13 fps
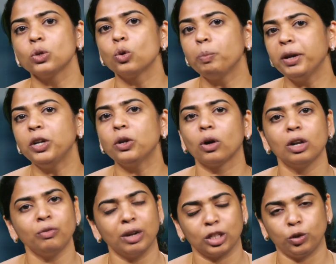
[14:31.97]
rupee dollar
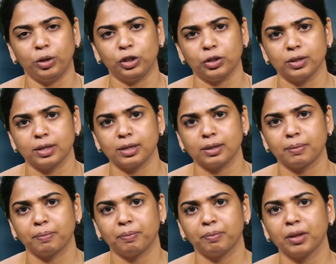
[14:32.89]
fluctuations,
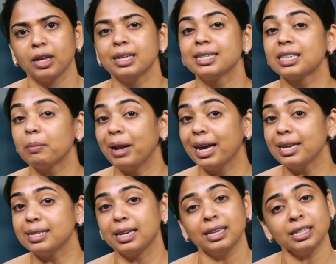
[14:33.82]

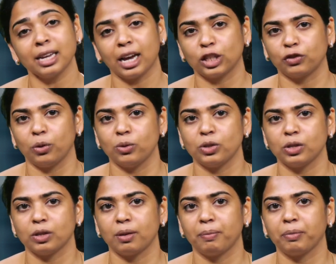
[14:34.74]
stabilizing its cash flows.